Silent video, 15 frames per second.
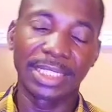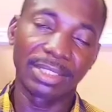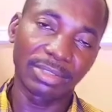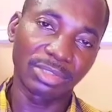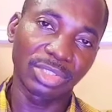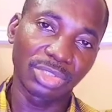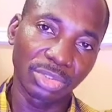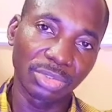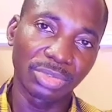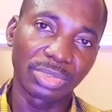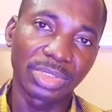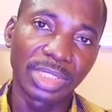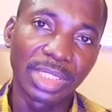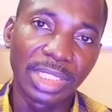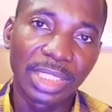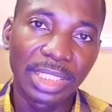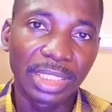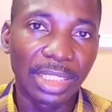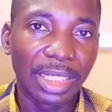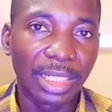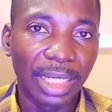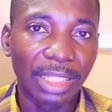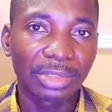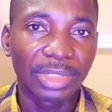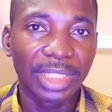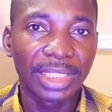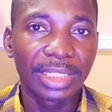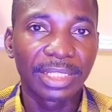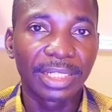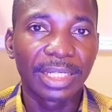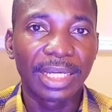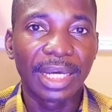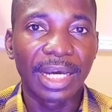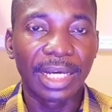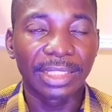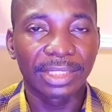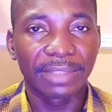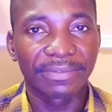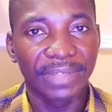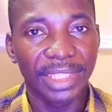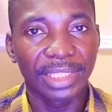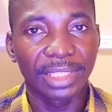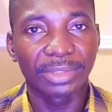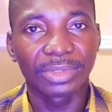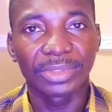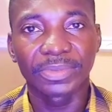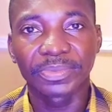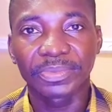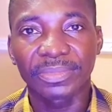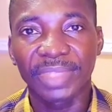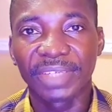doctor should actually ask and find out